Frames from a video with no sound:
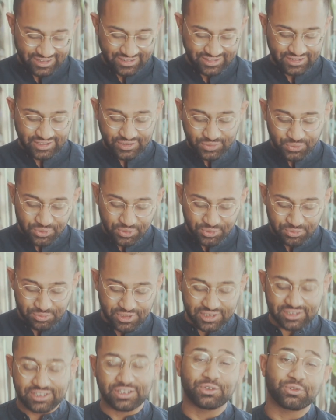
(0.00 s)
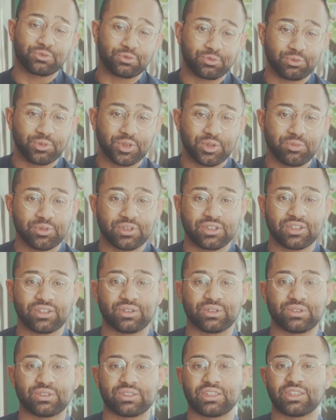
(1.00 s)
this was a big deal for me
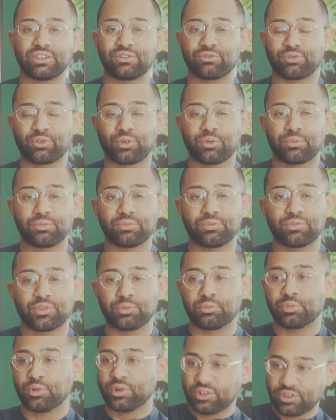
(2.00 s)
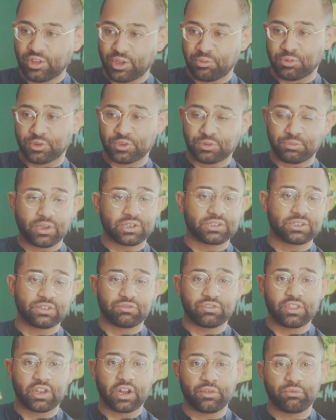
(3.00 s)
because from the bird's eye
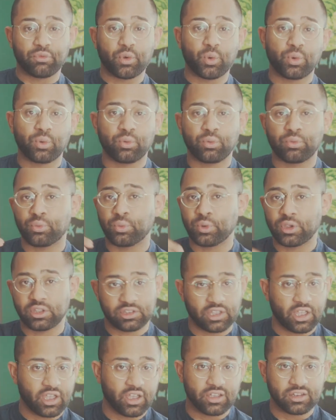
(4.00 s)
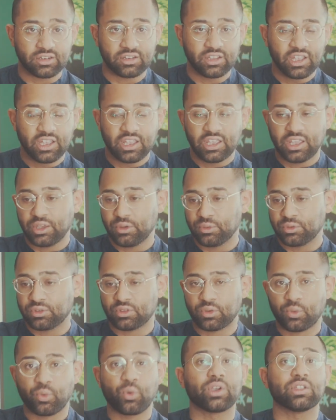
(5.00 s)
perspective that I've always had, it was
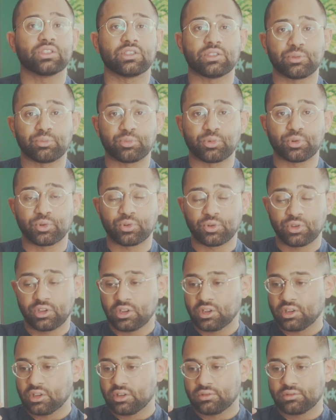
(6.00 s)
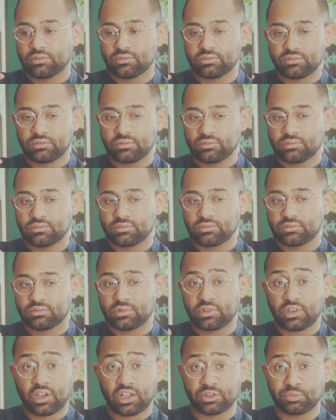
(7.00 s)
quite simple.
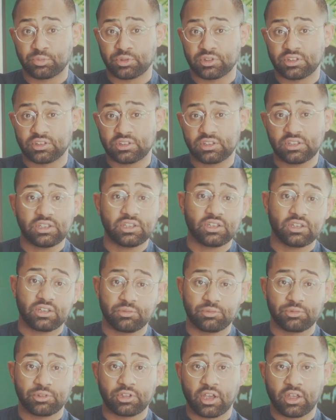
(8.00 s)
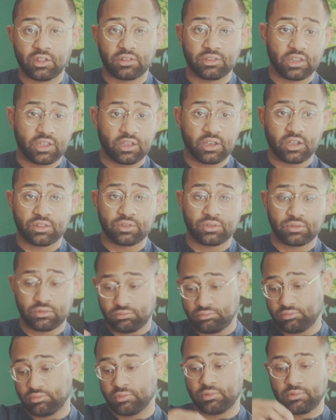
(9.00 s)
God split the sea,
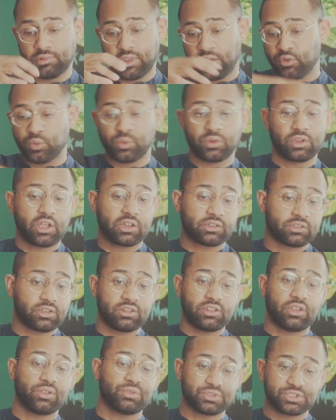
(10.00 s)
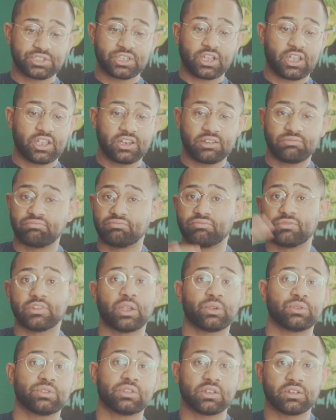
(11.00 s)
everyone got to the other side.
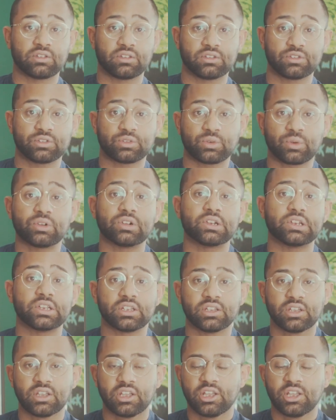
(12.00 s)
That was the end of the story.